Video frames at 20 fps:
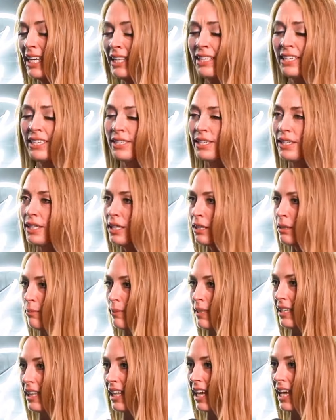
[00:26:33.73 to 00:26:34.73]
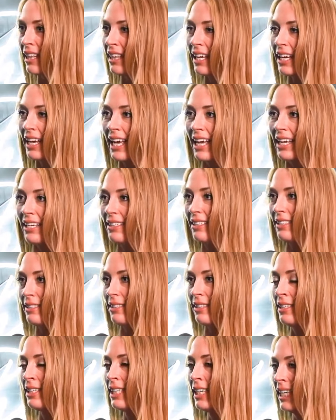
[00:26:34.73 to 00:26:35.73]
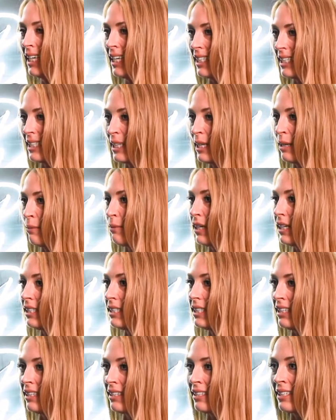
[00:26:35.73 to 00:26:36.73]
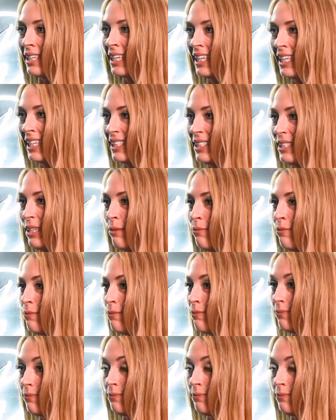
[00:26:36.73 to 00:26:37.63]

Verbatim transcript: And there's a little bit of that. Like I had a little slippage and some